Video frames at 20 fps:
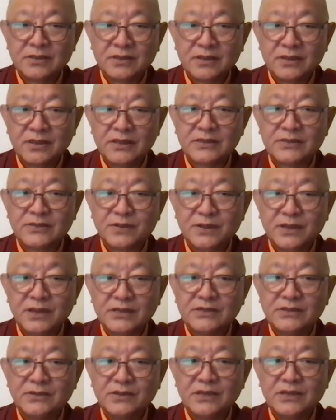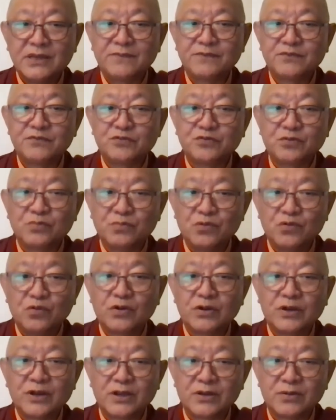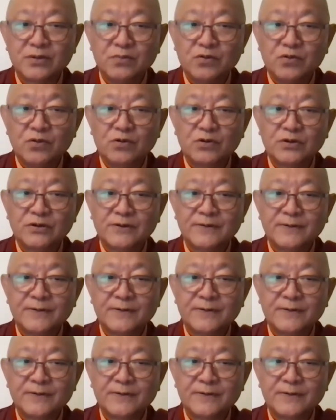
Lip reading: it gives you more and more,